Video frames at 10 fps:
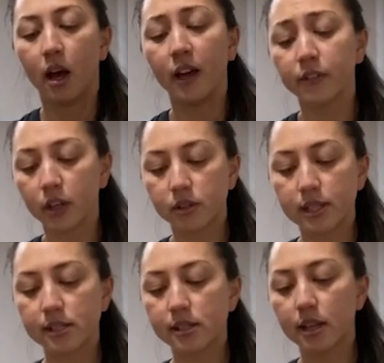I've
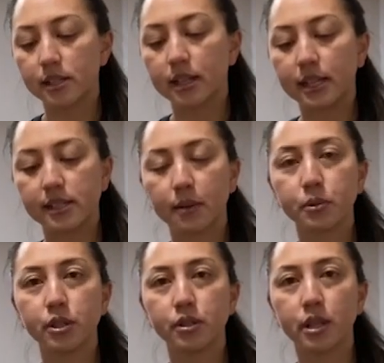noticed certainly some
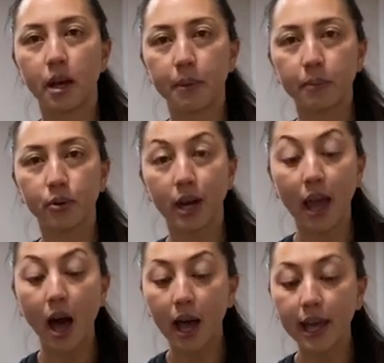shoes come up quite
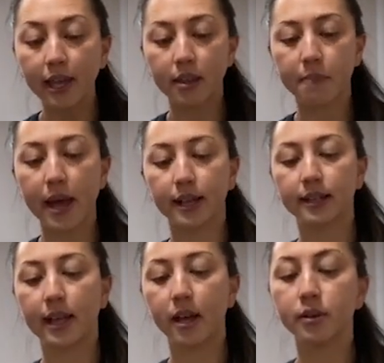high at the back
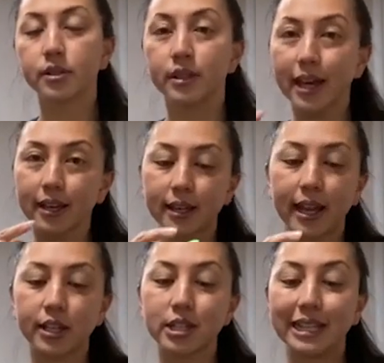now, so that can
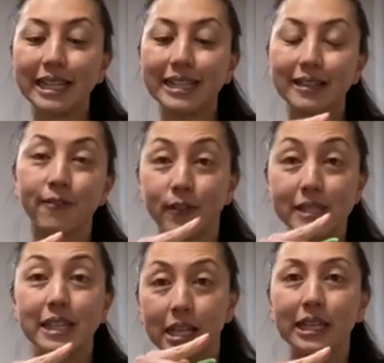actually
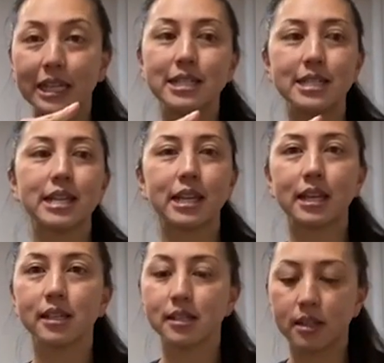physically dig
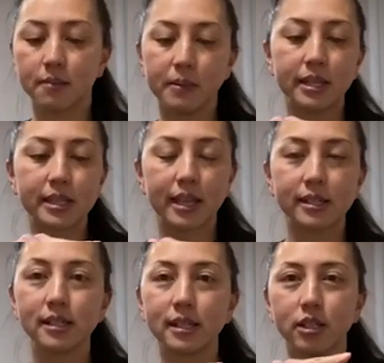into the mid
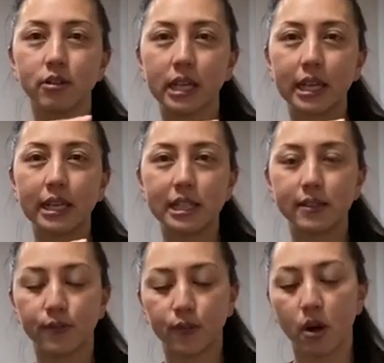tendon in your Achilles
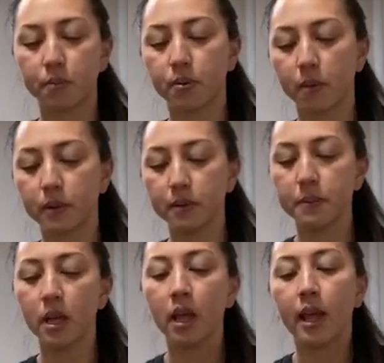if you've got a
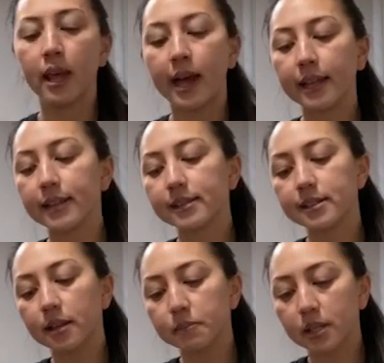problem. And then
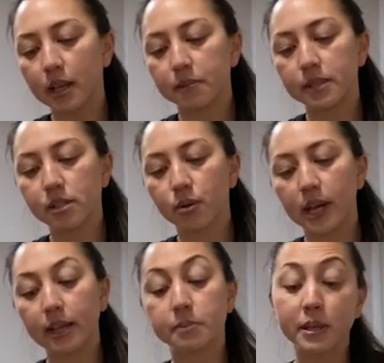sometimes it's
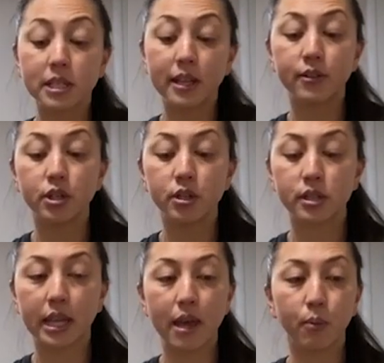quite, especially if
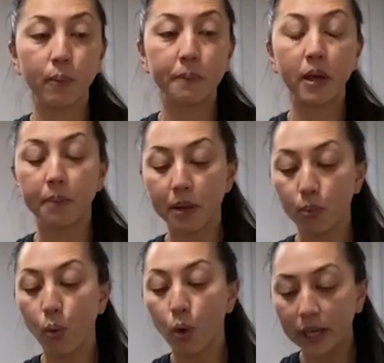shoes get a
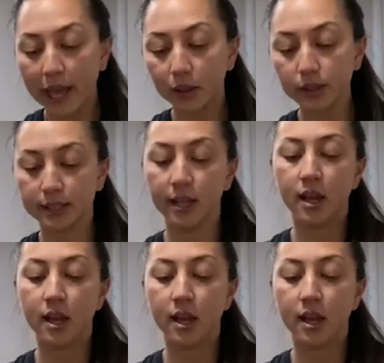bit worn out